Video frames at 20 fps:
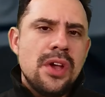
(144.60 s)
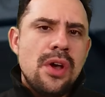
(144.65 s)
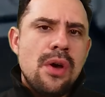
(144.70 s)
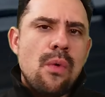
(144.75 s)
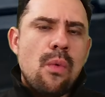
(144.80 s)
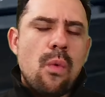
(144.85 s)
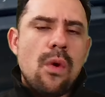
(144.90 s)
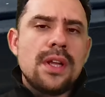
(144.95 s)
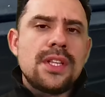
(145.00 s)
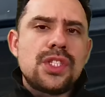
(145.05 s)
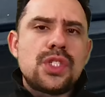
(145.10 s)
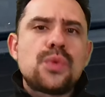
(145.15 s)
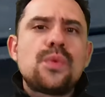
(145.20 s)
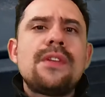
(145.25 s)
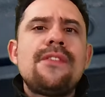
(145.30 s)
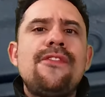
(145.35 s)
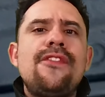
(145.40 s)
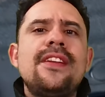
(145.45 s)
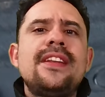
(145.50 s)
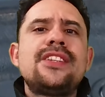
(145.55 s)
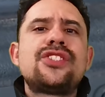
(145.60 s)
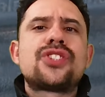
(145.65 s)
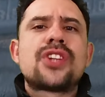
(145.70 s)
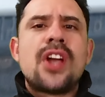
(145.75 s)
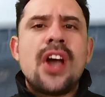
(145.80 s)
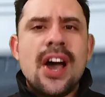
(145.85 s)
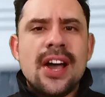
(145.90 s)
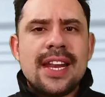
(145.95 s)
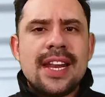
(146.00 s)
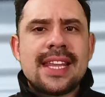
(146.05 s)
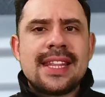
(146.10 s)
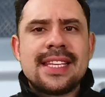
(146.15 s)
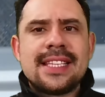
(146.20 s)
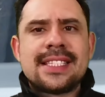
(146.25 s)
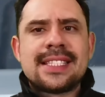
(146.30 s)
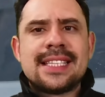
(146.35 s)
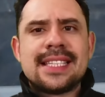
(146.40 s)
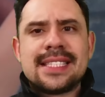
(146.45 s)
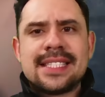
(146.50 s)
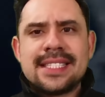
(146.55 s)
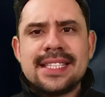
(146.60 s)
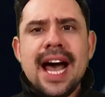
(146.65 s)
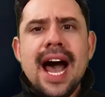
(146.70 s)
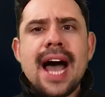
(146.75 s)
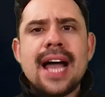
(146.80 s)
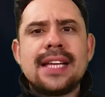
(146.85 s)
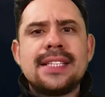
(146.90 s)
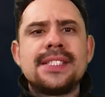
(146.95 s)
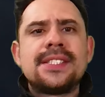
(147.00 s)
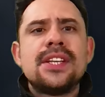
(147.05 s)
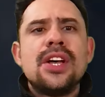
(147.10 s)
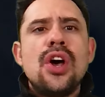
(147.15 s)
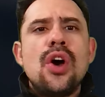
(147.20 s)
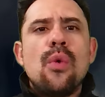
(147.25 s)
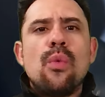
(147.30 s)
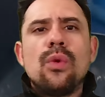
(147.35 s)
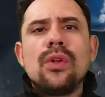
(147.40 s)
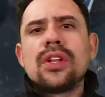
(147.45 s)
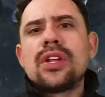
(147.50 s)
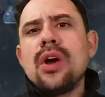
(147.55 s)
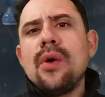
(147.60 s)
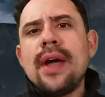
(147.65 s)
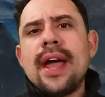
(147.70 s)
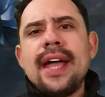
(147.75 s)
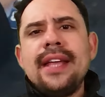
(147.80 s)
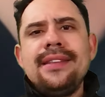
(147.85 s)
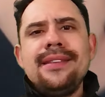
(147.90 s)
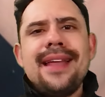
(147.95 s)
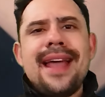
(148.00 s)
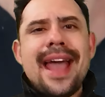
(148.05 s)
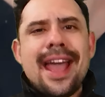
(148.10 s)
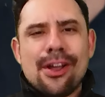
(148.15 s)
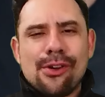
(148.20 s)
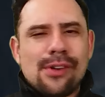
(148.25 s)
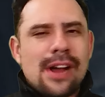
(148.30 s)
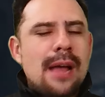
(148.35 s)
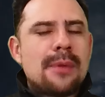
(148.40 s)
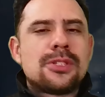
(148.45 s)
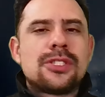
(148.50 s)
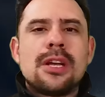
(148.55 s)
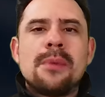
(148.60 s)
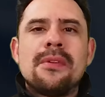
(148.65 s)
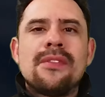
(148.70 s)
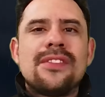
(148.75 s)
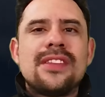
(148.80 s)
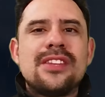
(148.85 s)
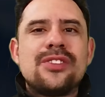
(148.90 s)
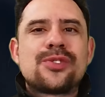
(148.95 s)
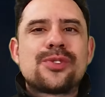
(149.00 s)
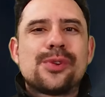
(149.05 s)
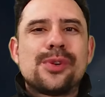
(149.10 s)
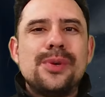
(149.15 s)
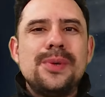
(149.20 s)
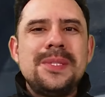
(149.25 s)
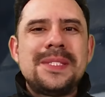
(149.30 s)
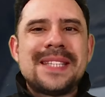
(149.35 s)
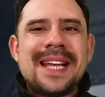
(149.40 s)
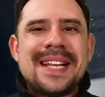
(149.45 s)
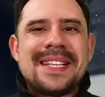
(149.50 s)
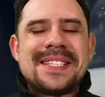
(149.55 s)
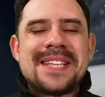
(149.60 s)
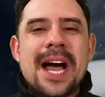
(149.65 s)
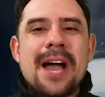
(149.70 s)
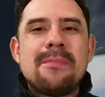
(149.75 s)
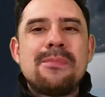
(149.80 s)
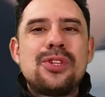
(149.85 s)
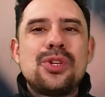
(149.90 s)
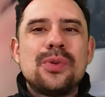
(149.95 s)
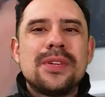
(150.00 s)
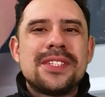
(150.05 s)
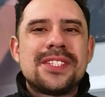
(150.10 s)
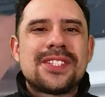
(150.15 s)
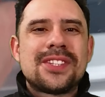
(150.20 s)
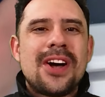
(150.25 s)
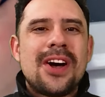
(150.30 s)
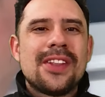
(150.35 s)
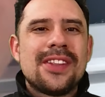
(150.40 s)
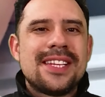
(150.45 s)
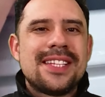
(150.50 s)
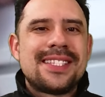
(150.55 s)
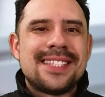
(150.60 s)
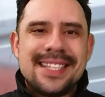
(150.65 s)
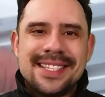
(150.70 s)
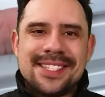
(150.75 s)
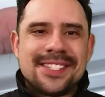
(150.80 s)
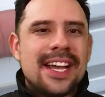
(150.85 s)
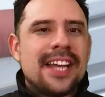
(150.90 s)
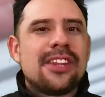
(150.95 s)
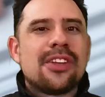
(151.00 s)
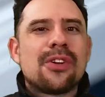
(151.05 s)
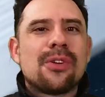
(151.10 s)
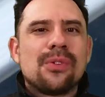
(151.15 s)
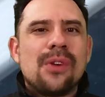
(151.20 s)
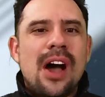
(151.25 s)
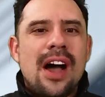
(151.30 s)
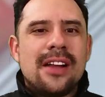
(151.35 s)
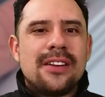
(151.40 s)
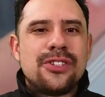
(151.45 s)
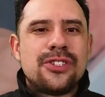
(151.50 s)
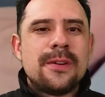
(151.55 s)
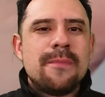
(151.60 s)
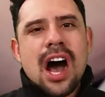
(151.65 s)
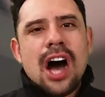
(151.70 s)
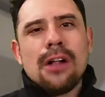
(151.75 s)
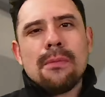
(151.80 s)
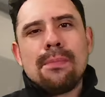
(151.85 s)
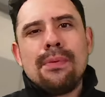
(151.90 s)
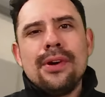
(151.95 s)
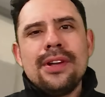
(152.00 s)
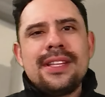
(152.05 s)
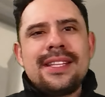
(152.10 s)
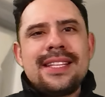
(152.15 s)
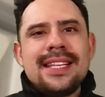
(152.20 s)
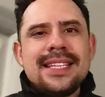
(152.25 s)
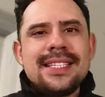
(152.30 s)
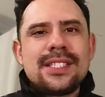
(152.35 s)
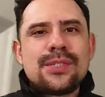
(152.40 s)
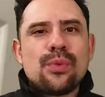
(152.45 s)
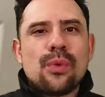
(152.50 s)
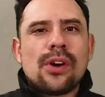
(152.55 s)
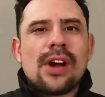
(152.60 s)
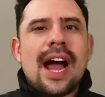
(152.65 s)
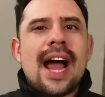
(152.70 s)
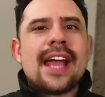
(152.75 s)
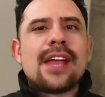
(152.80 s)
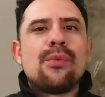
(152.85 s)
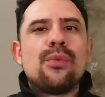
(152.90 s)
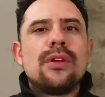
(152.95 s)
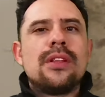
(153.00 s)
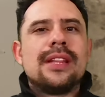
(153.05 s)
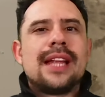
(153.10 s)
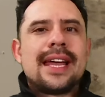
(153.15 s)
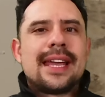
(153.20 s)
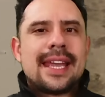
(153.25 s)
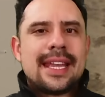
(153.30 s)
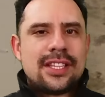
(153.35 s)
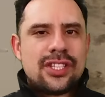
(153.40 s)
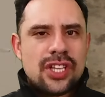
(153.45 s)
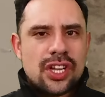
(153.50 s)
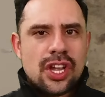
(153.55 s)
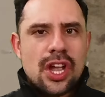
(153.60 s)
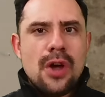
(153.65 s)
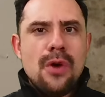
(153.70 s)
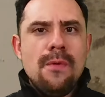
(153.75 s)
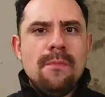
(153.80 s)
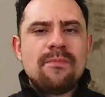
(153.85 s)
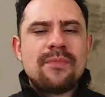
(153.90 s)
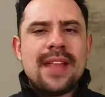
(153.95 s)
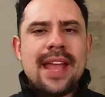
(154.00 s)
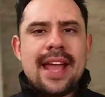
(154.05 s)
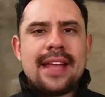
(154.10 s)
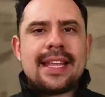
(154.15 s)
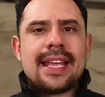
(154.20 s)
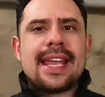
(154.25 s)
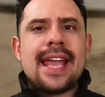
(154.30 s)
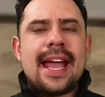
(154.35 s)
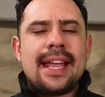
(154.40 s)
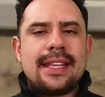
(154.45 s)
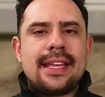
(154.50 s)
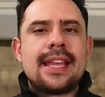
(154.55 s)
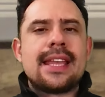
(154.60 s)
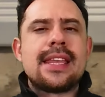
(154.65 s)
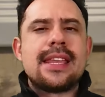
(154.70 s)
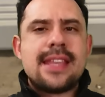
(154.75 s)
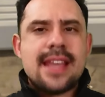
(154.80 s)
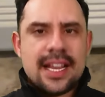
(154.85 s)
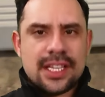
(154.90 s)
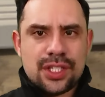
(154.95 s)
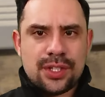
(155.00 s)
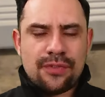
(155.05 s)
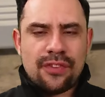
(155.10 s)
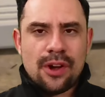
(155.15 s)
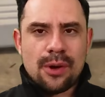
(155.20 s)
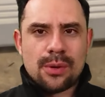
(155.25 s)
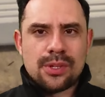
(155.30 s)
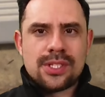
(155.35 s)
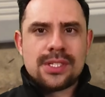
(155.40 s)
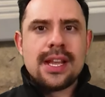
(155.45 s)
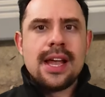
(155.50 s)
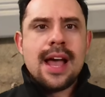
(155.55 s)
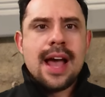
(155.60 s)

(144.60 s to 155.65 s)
Once we finish cutting this to size, we'll go ahead and grab some of these screws and time to install this inside the garage. I'll put this where I would like it to go. And again, yes folks,